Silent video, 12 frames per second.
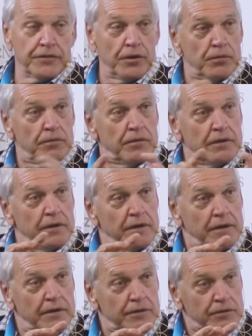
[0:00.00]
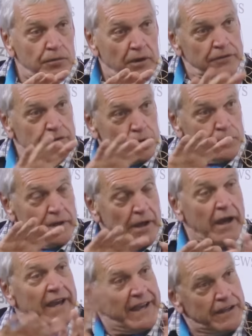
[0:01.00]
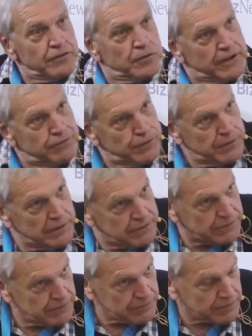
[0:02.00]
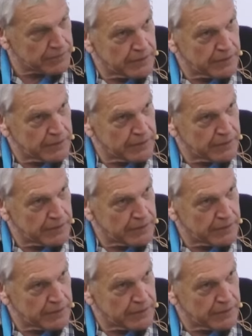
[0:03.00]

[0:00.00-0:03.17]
So, to answer your question, I had to give you this.